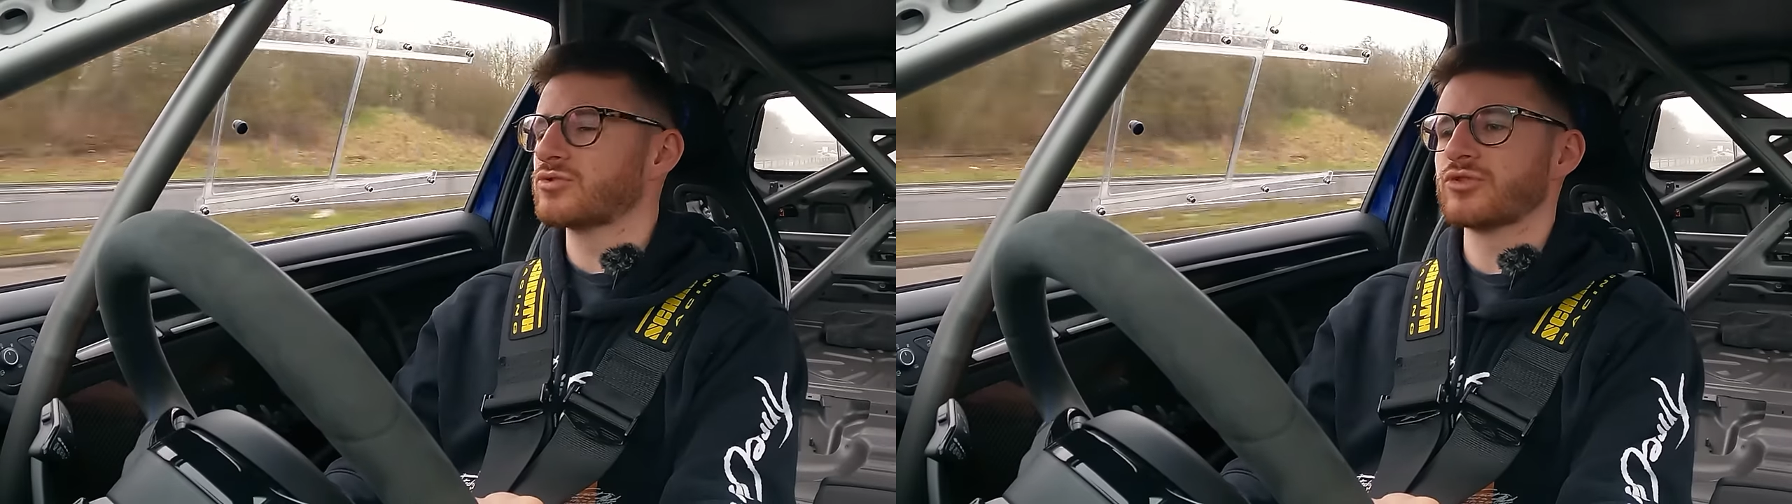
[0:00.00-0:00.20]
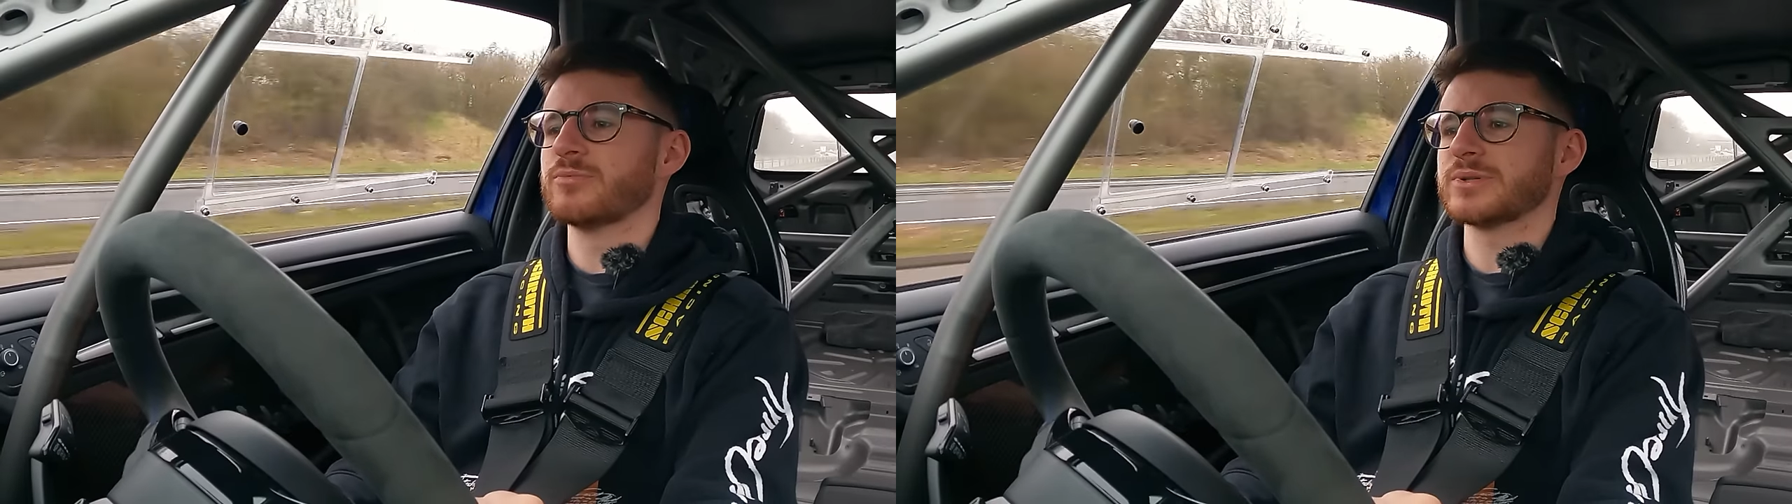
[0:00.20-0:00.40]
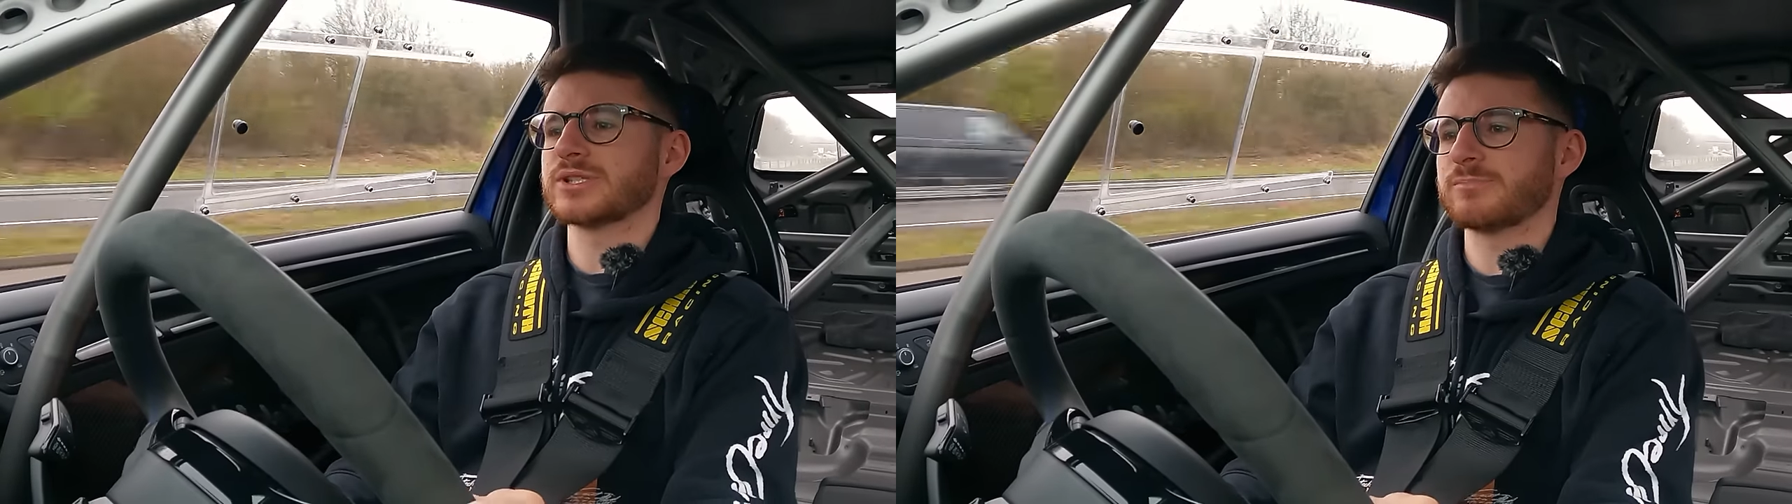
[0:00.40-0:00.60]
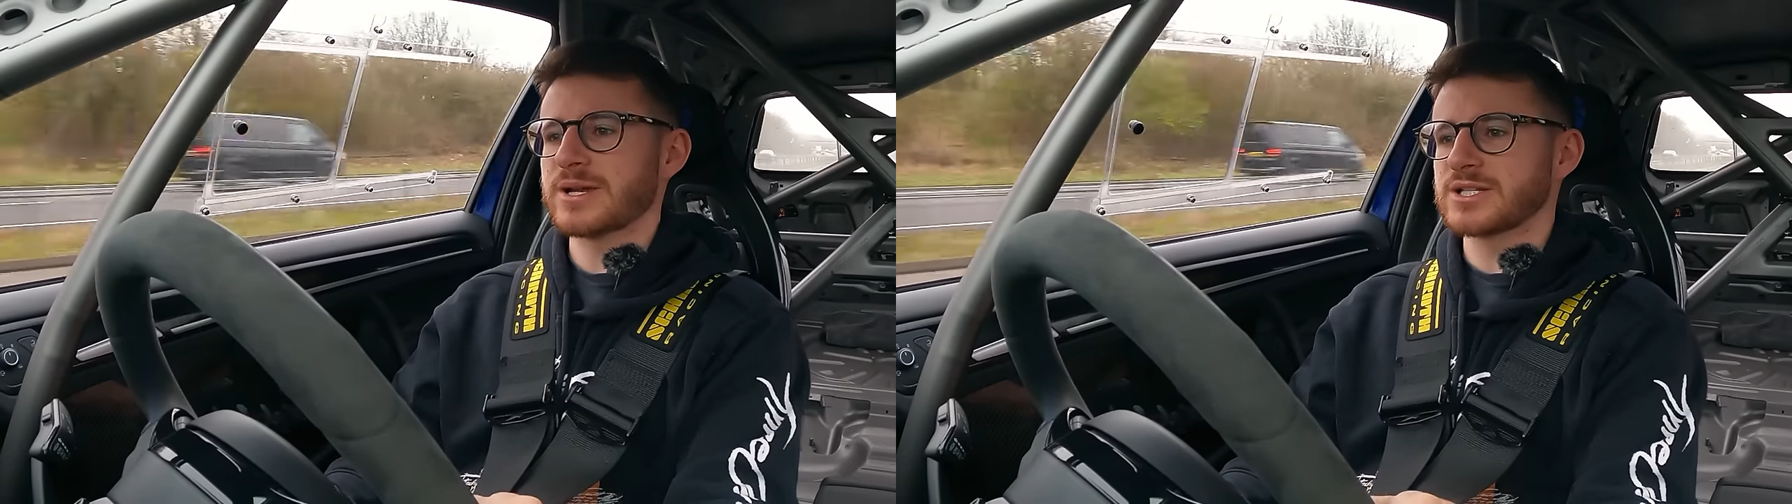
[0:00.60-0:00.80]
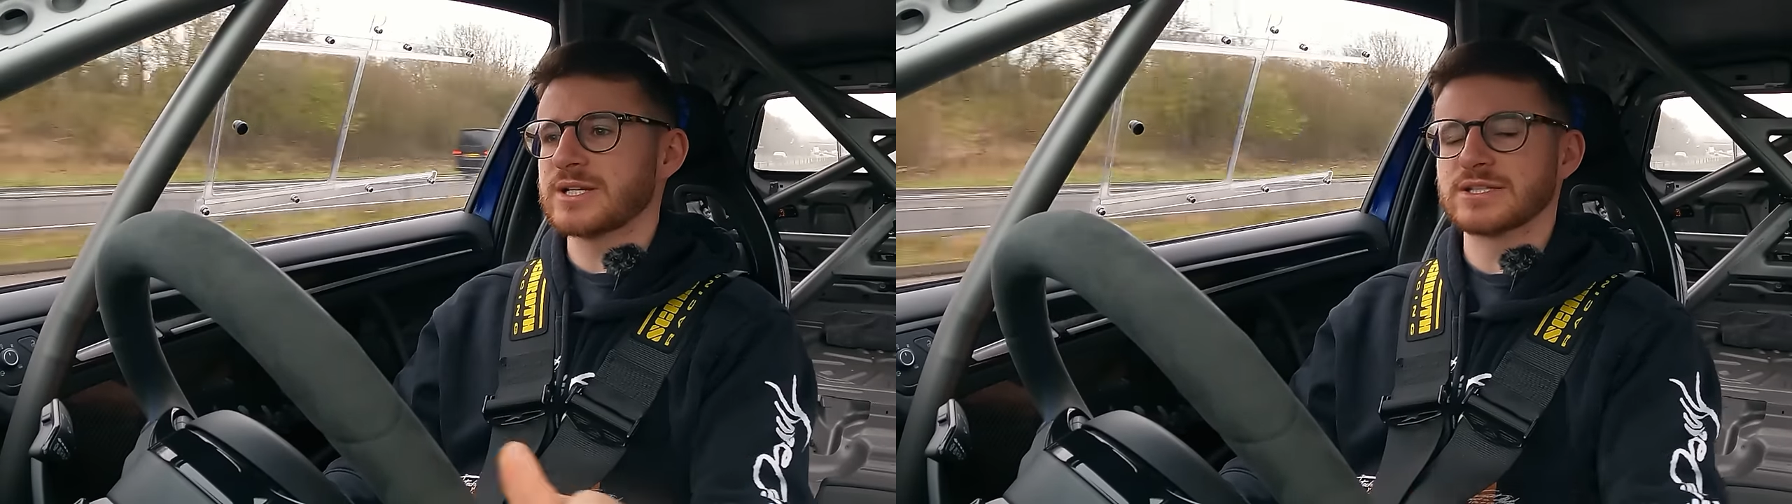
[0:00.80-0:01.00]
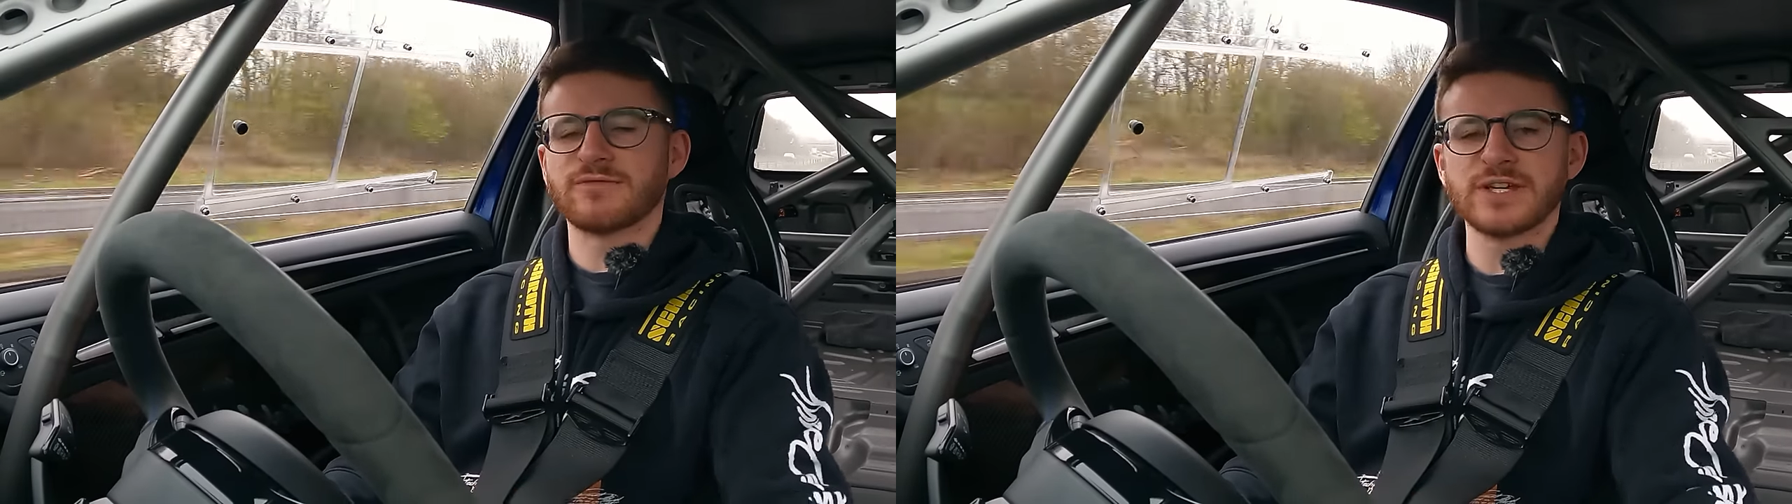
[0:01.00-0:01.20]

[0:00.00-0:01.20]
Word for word: Group Specialist,